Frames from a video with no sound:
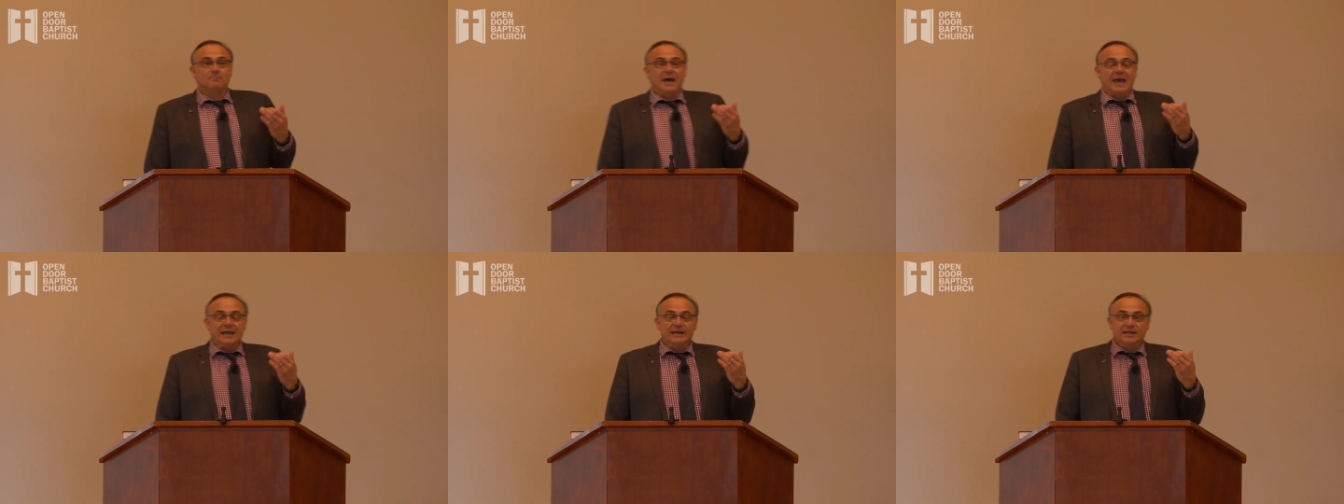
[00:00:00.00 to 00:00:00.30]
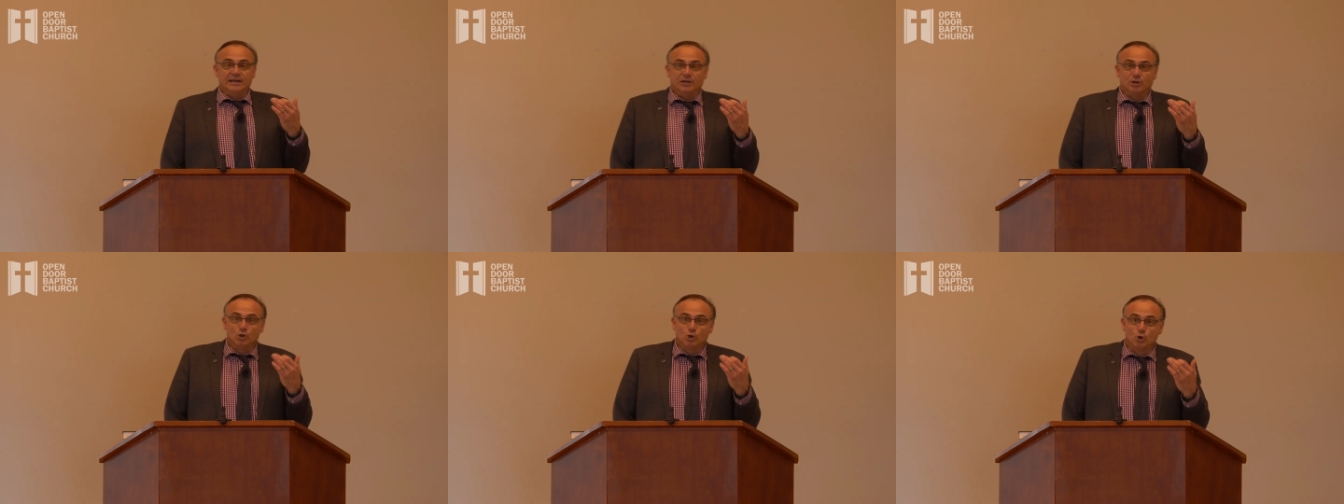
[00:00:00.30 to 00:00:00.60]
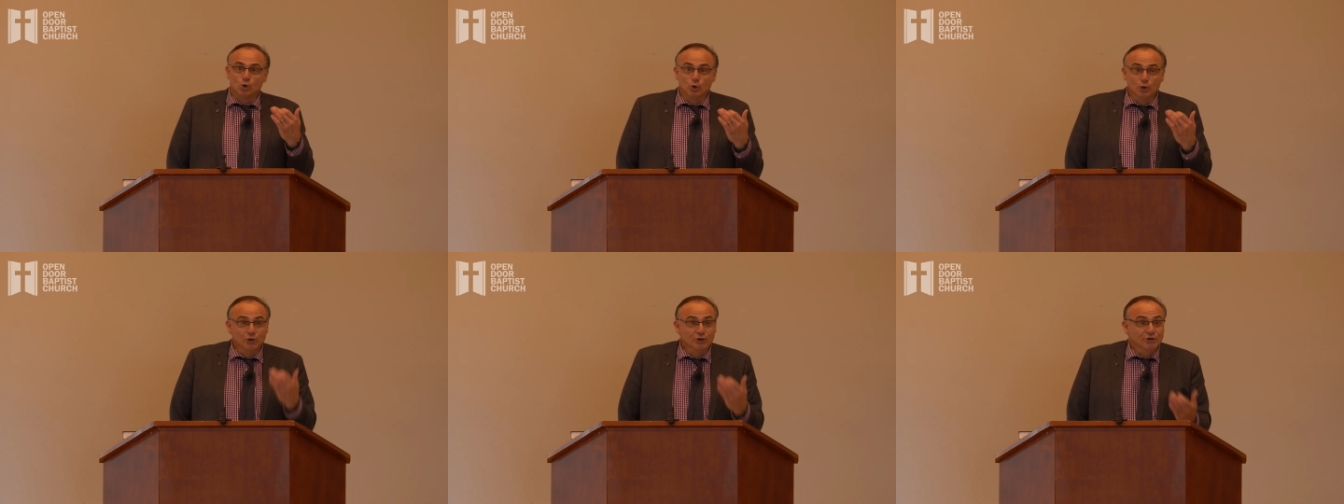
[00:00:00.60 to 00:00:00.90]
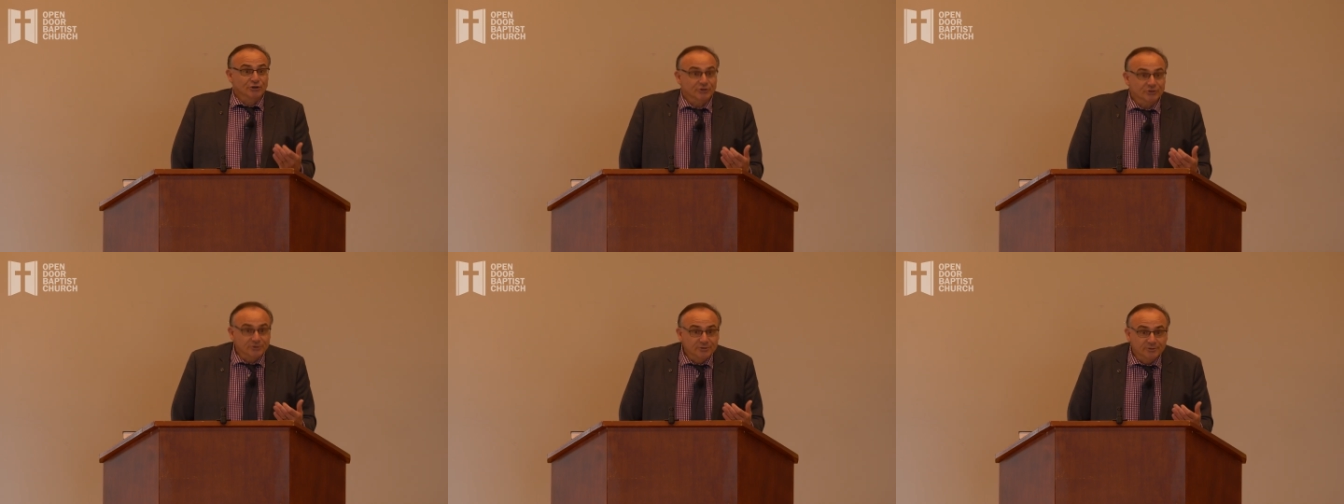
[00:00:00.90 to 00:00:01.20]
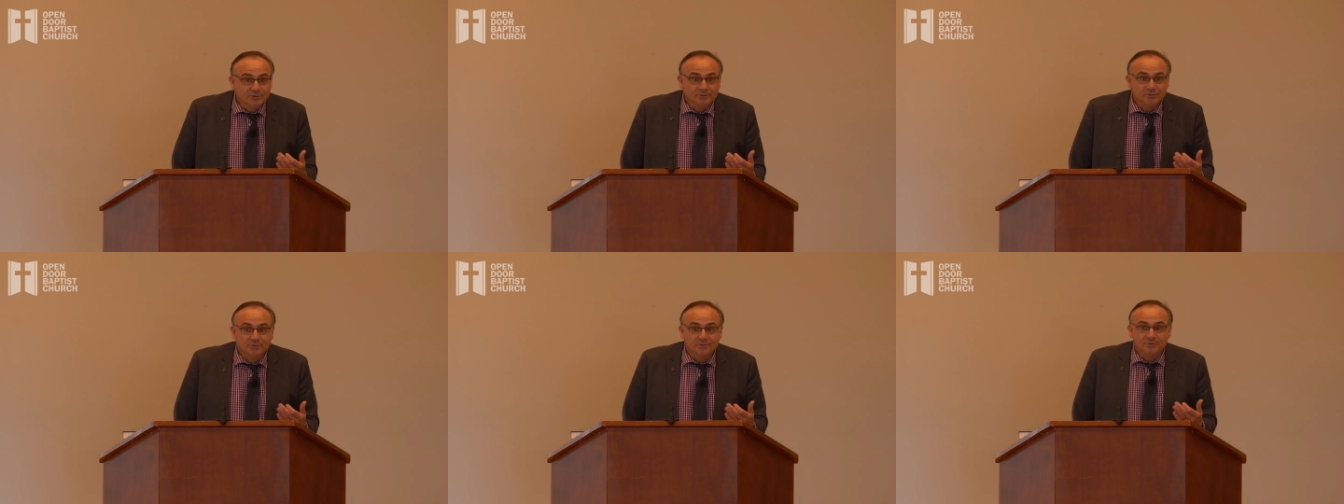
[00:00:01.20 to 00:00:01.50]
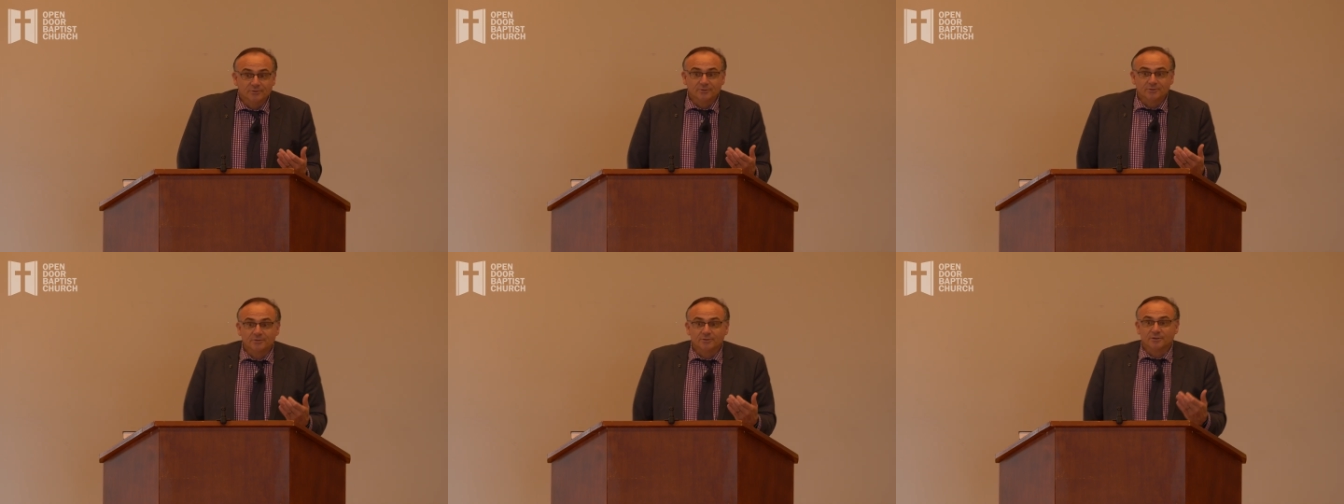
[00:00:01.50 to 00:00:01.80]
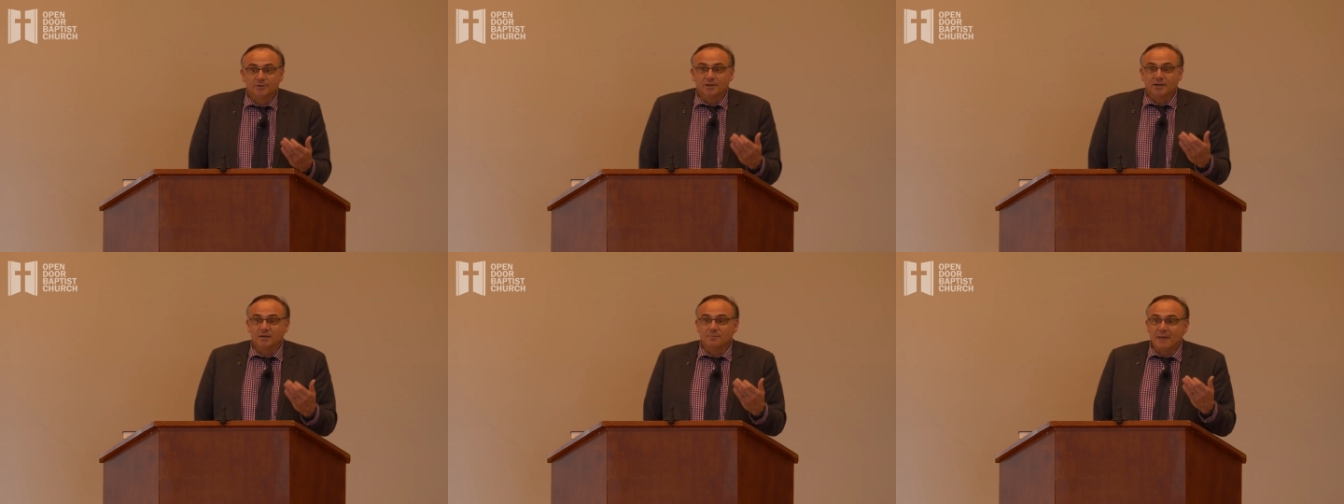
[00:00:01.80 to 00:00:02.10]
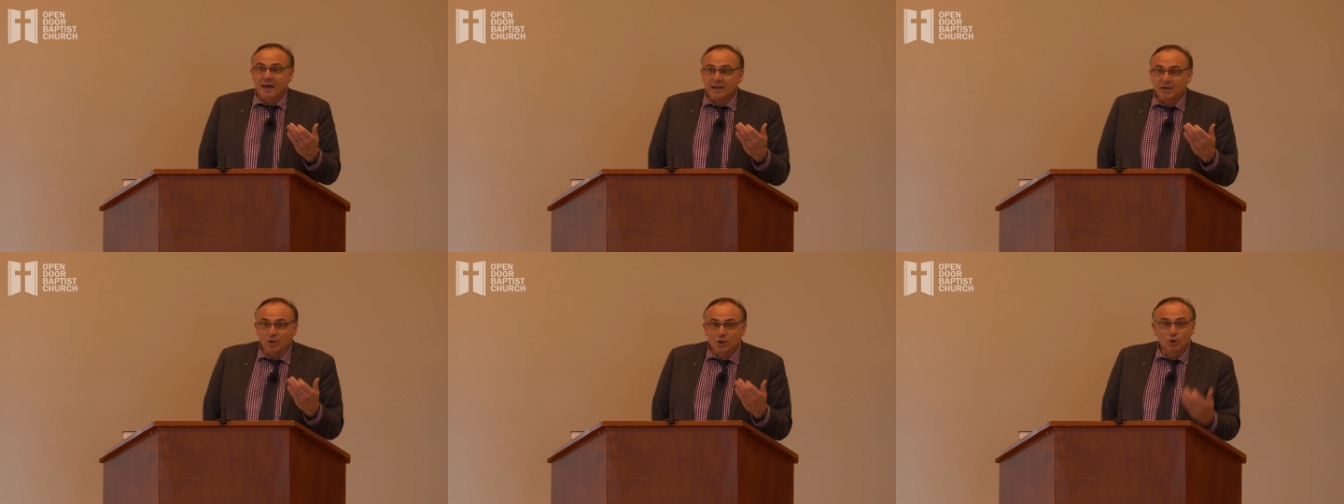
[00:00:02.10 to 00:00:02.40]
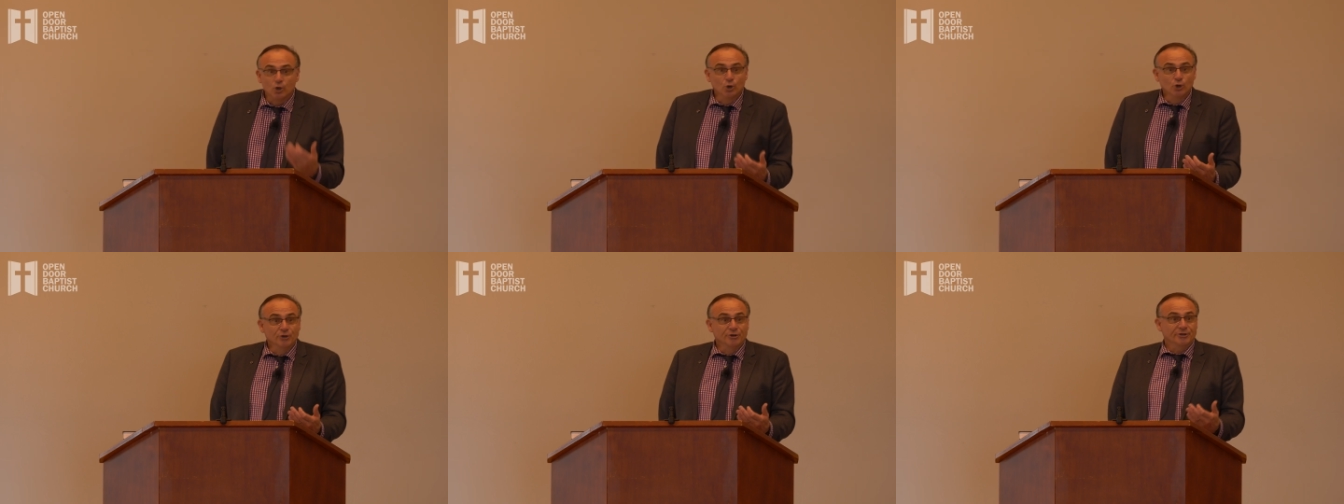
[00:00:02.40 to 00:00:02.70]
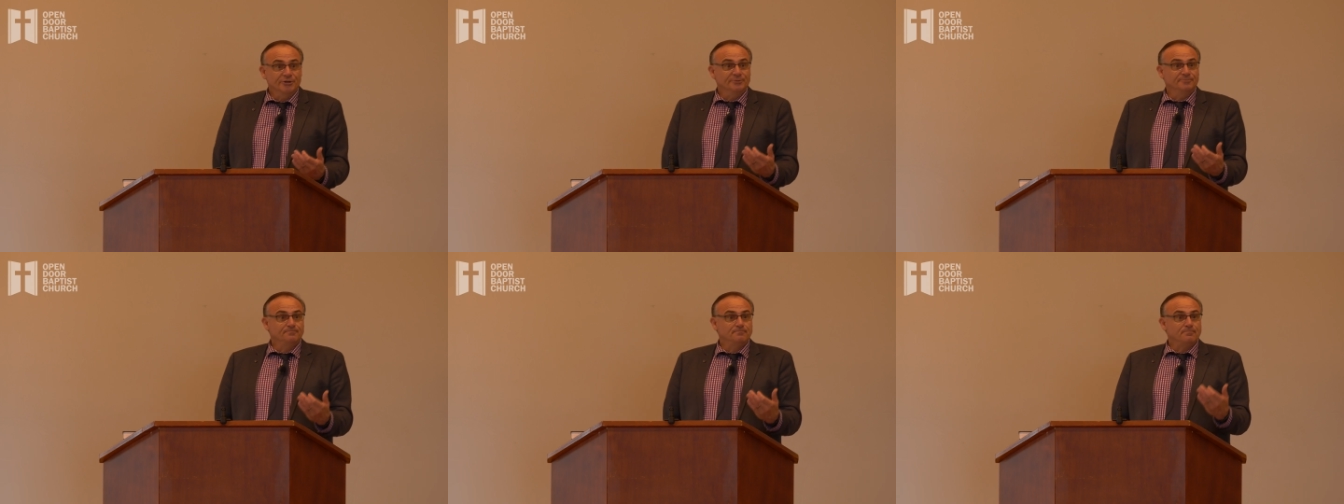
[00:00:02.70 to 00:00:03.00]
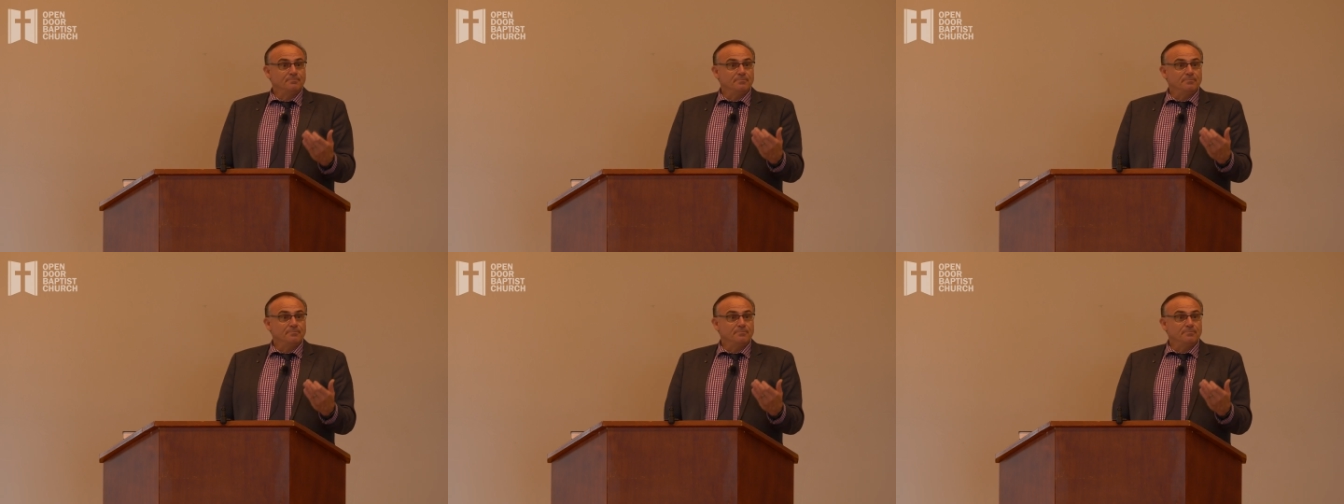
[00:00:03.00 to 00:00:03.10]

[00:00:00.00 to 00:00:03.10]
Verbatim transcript: made it good. He made it good.